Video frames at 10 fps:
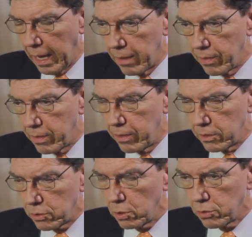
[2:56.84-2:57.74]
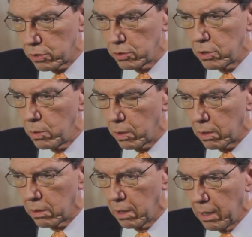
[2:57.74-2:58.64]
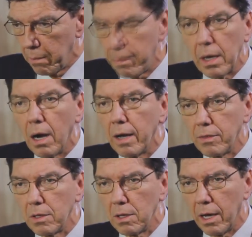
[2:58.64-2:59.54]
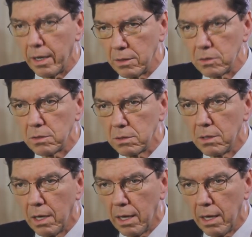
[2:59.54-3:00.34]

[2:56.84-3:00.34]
And the soldiers who are behind the lines,